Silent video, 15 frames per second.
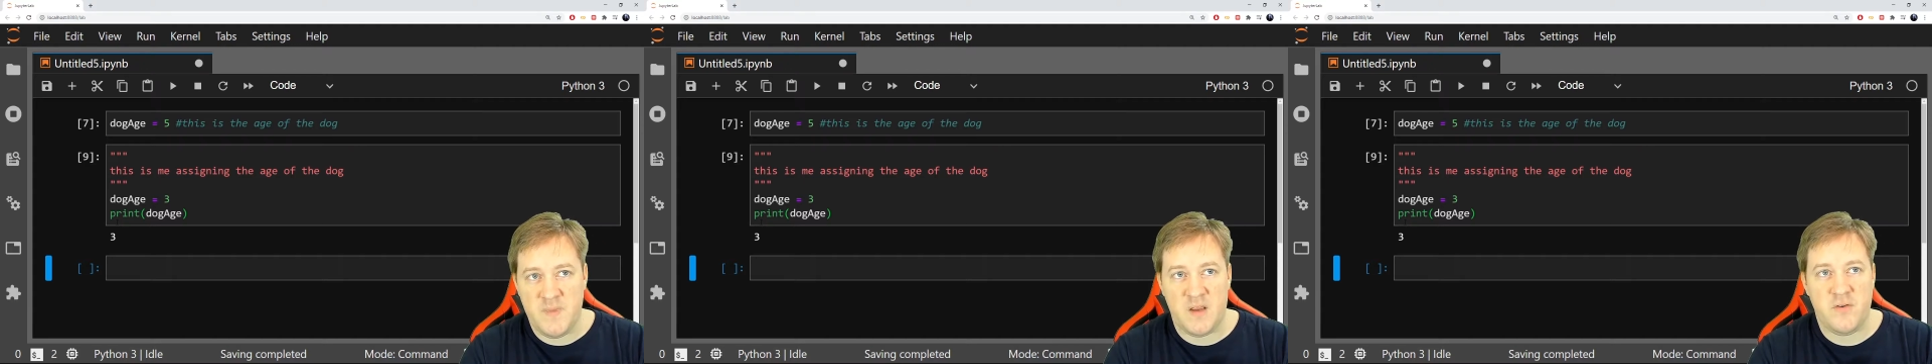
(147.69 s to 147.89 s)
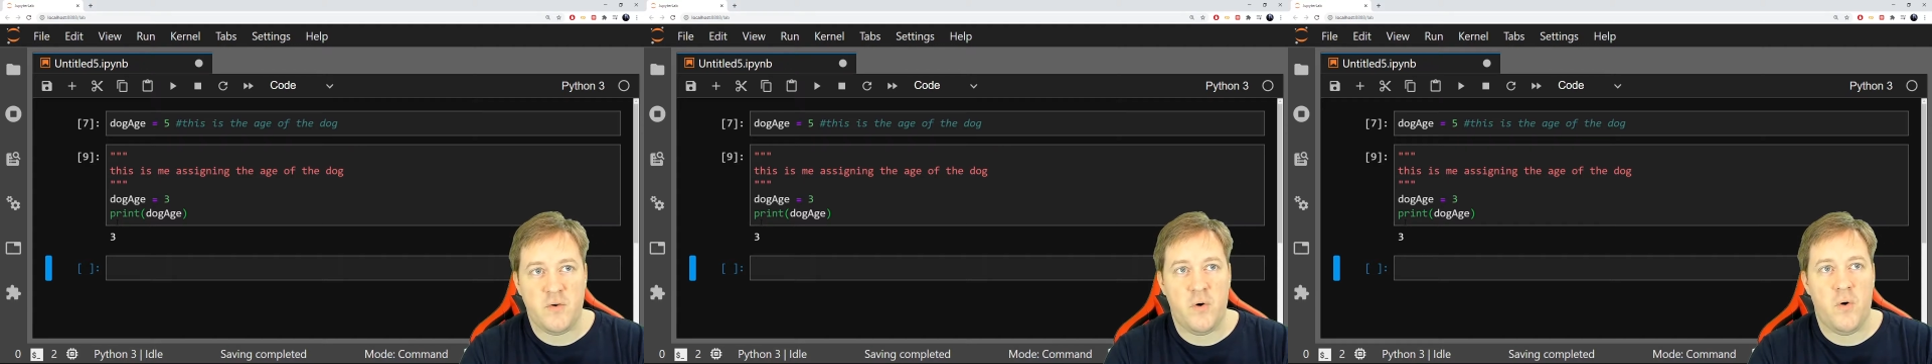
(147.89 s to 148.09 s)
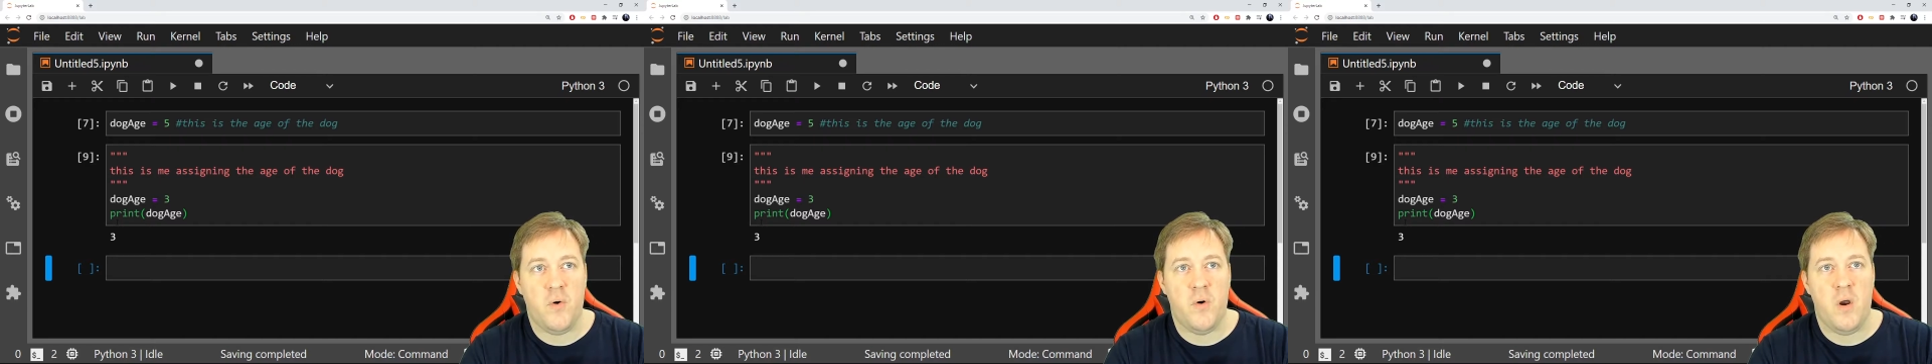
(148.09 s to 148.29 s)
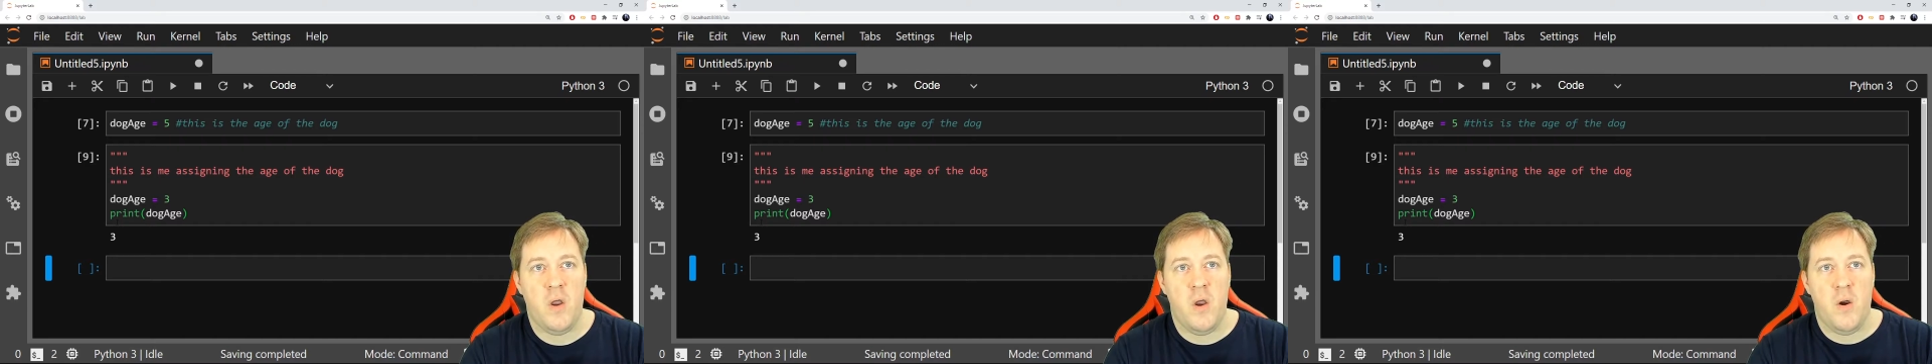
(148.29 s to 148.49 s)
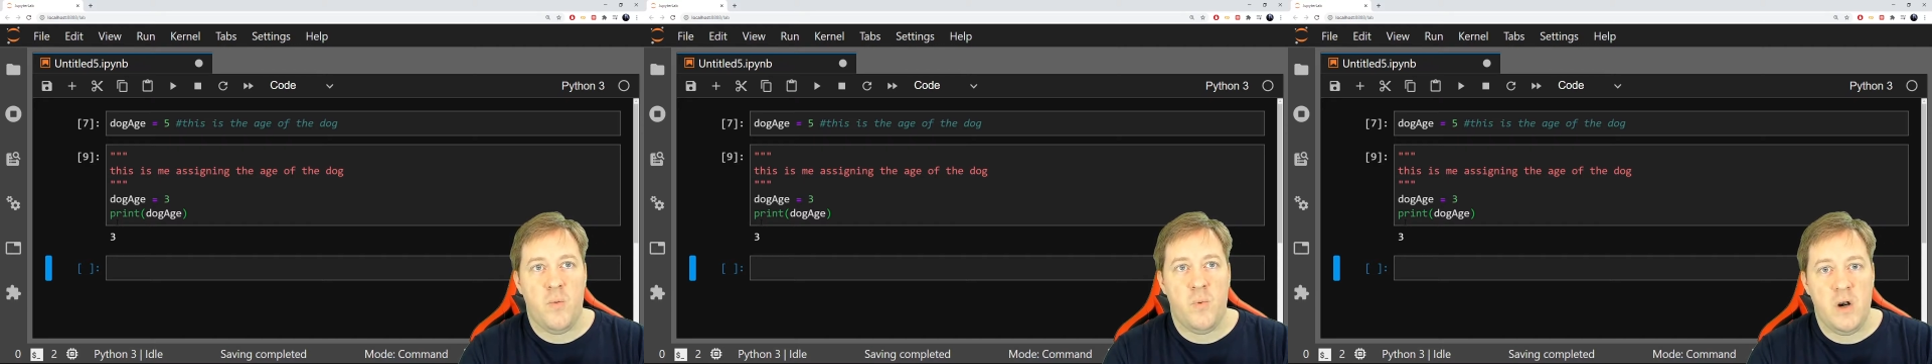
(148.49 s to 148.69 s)
So
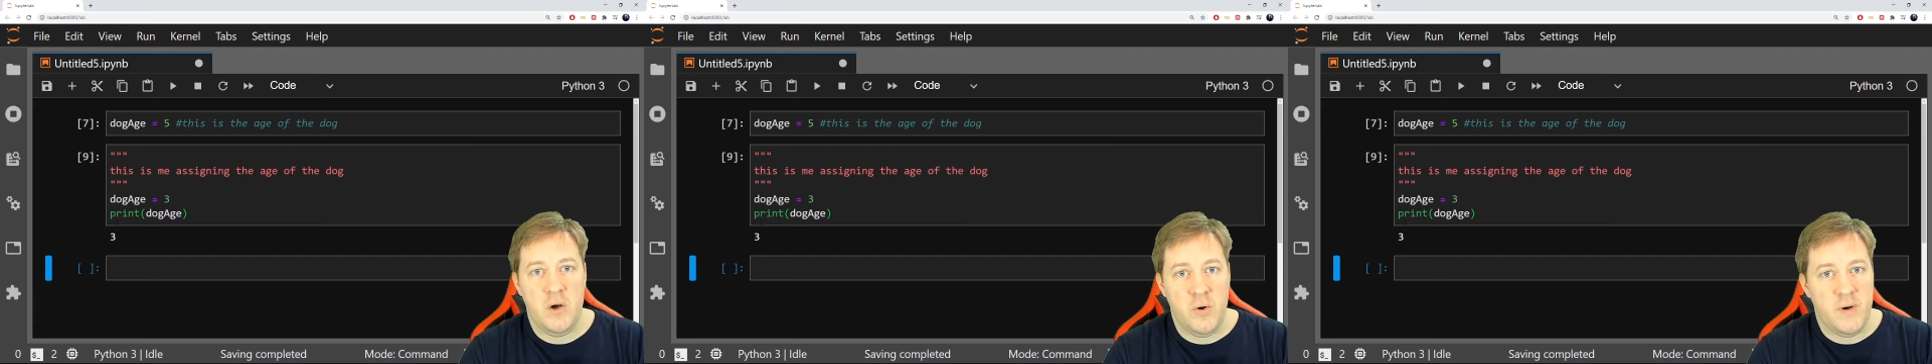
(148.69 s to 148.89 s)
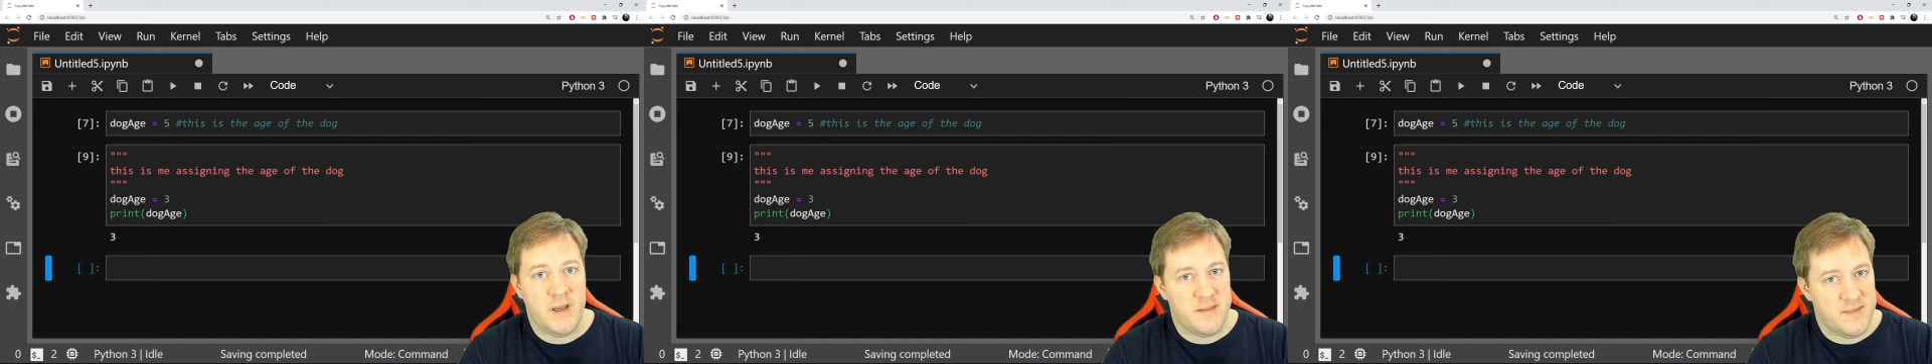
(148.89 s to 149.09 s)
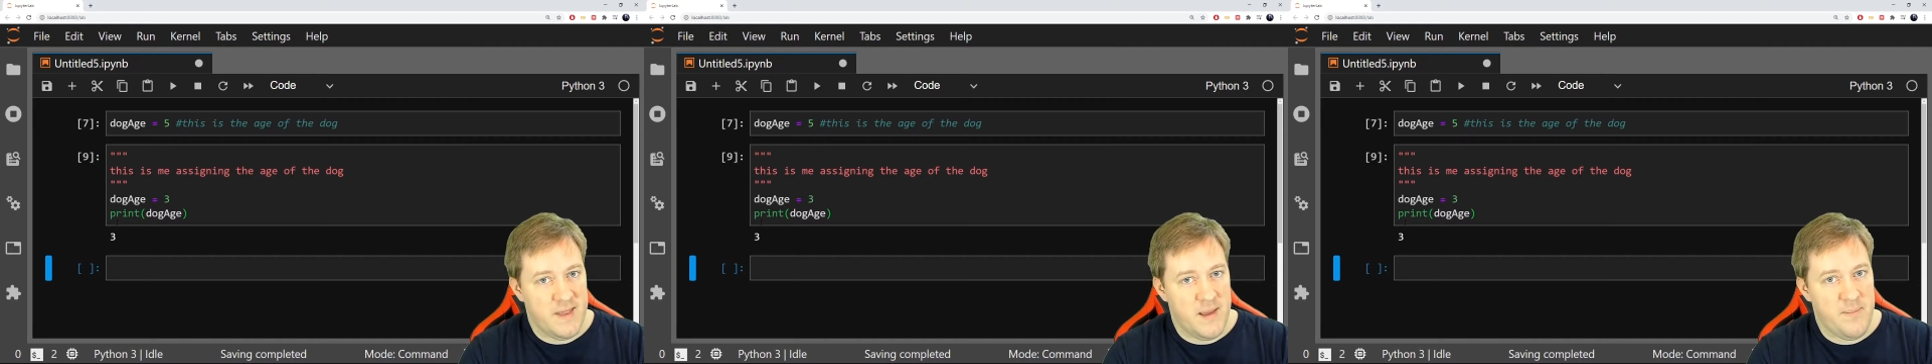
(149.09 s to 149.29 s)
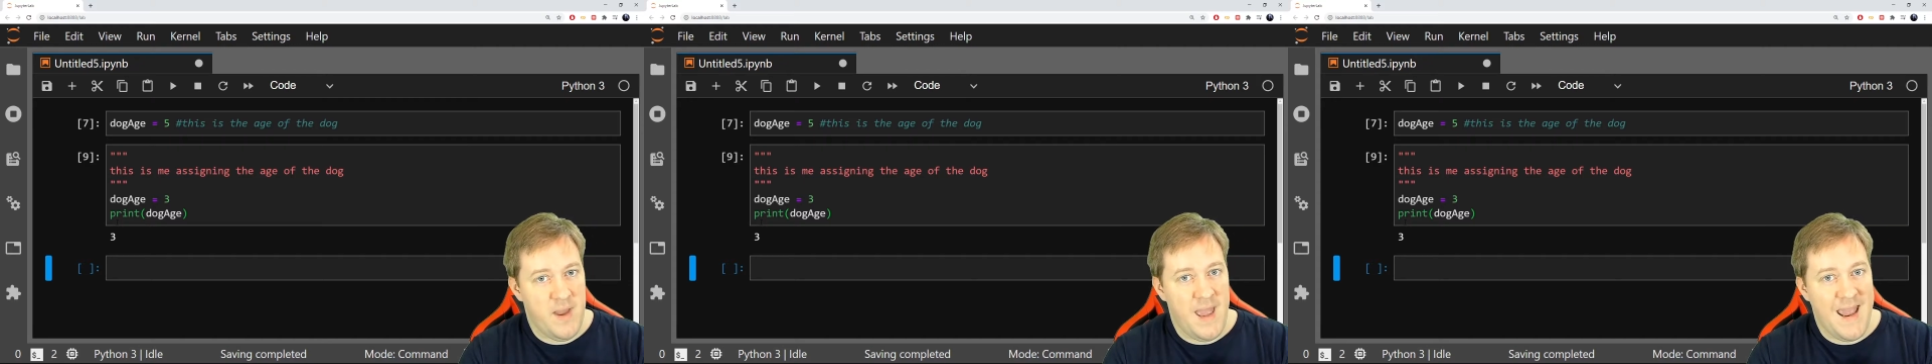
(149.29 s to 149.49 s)
we'll look at them